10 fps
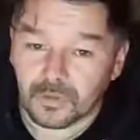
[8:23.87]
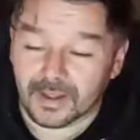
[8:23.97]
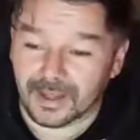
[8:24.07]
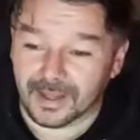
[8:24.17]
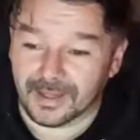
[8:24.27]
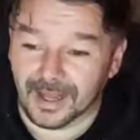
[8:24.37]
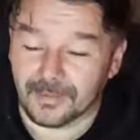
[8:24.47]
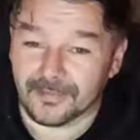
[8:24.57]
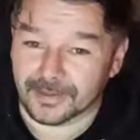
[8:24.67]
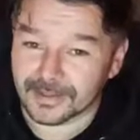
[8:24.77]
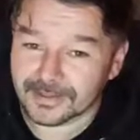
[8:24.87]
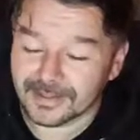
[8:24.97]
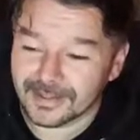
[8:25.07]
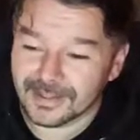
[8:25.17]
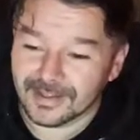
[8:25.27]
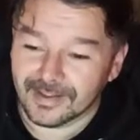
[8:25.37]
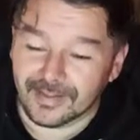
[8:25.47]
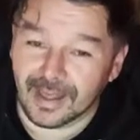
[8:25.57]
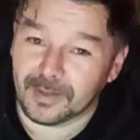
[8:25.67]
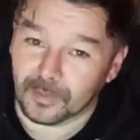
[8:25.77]
Uh, however, that
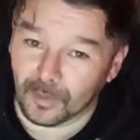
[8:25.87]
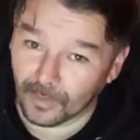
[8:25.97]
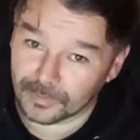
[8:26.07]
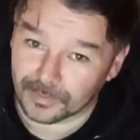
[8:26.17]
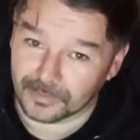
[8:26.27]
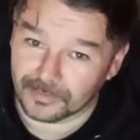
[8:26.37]
had to be altered